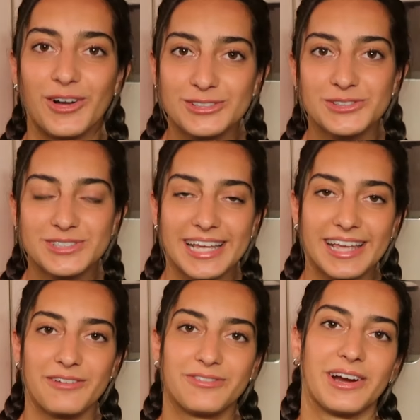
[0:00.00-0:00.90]
also take
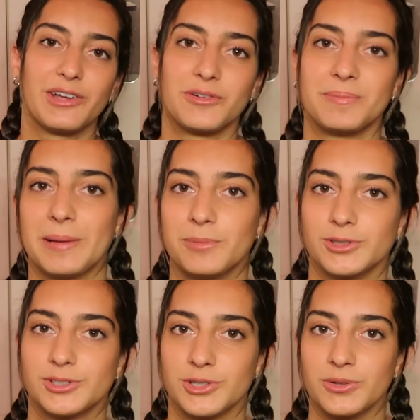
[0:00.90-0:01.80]
a ferry from
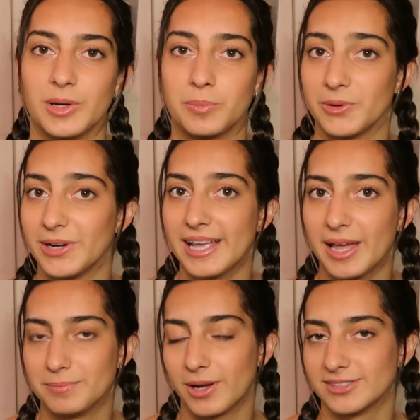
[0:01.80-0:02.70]
Naples to Capri
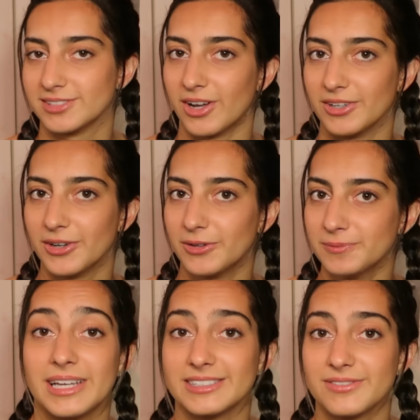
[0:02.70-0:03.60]
and Positano.
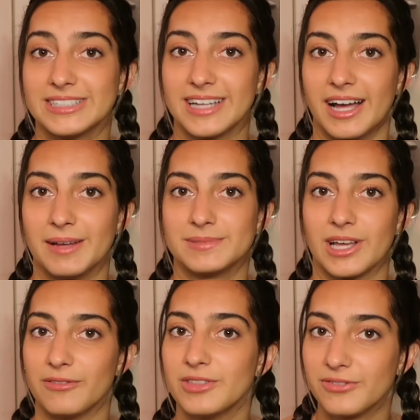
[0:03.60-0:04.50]
Because of the times
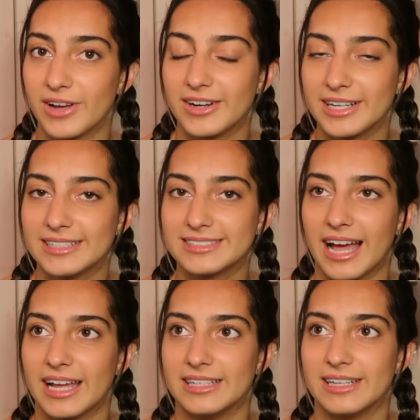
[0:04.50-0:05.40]
of the ferries,
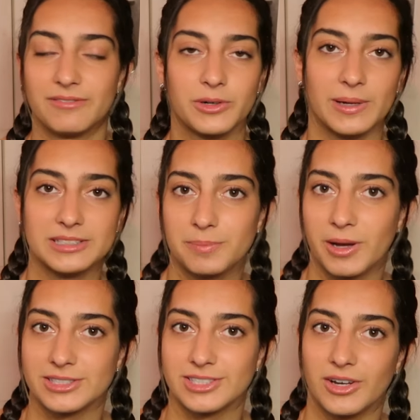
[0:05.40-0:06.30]
I never went to
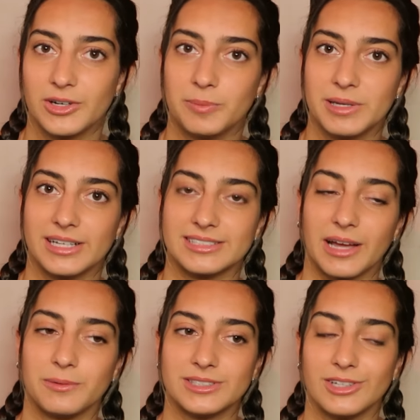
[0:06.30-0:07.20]
Positano because
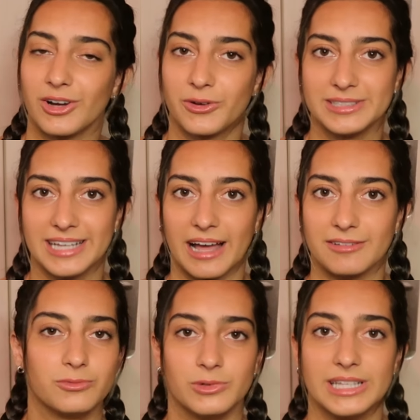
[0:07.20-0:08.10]
I was not going to
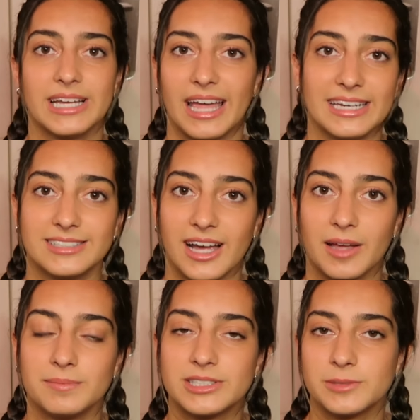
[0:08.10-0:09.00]
have really any
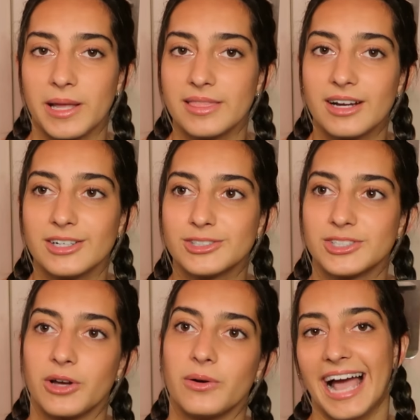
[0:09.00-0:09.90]
time to spend there.
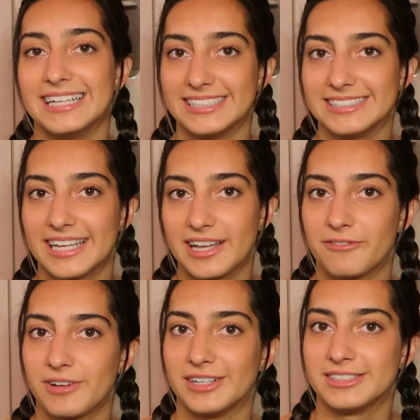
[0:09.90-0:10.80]
So I did take a
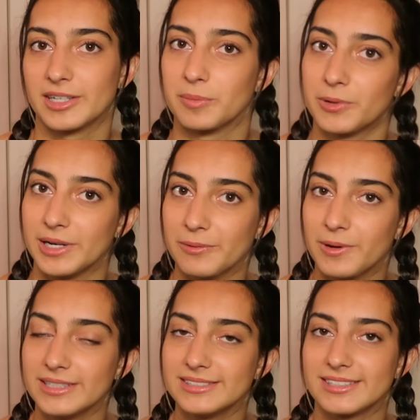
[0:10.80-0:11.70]
ferry to Capri
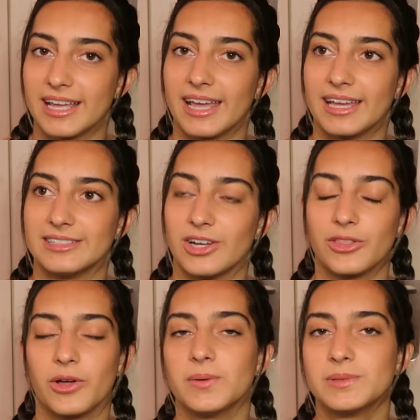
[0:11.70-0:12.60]
once, and
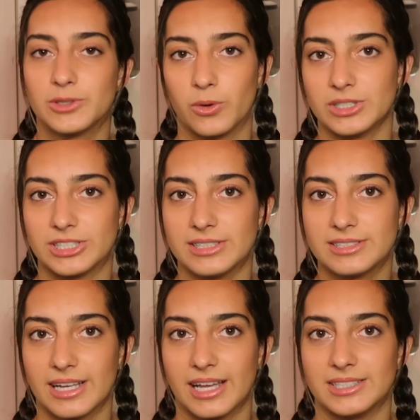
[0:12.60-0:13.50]
although it was
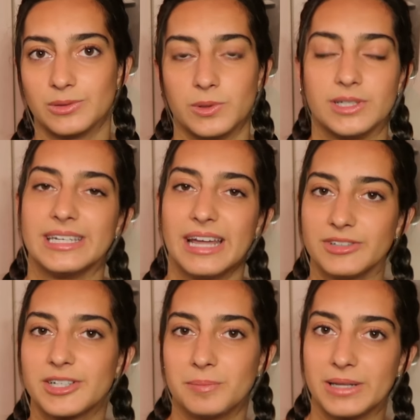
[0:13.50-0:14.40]
gorgeous and will
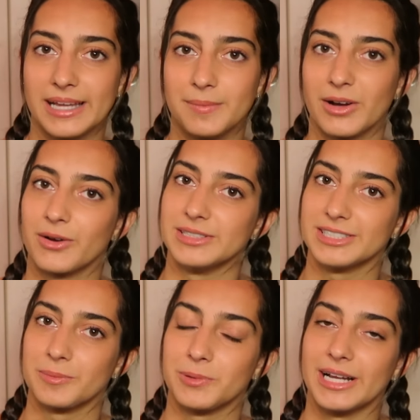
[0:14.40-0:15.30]
never complain about going to
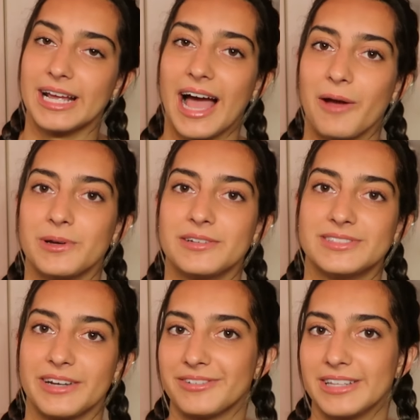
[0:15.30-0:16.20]
Capri, I would have
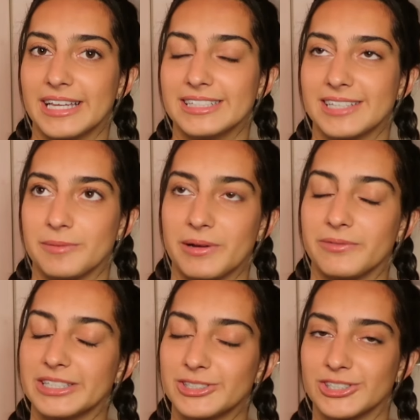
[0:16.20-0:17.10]
definitely done my
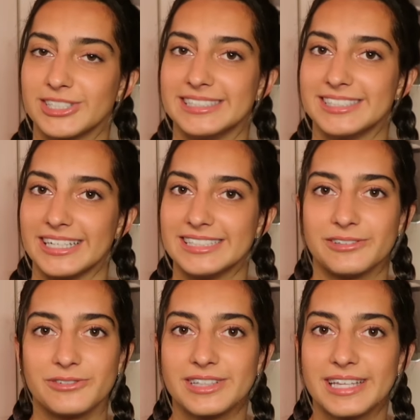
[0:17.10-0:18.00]
research and done it
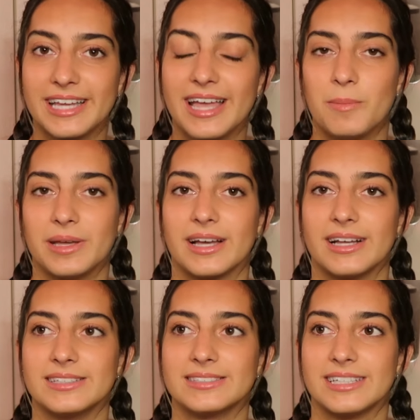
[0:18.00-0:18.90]
differently,
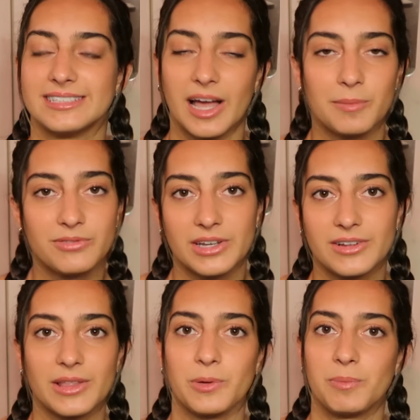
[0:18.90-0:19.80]
because the time of
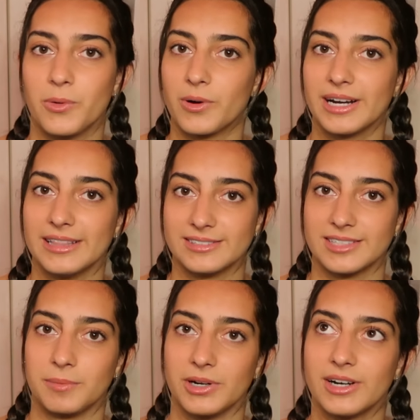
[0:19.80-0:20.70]
year that we port in the
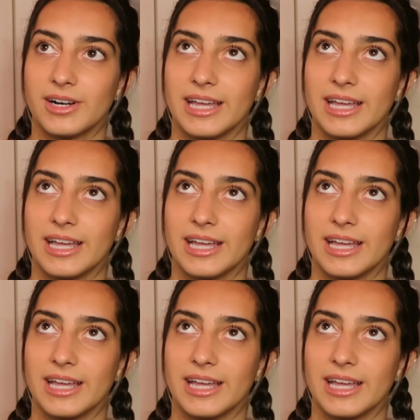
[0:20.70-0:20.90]
summer,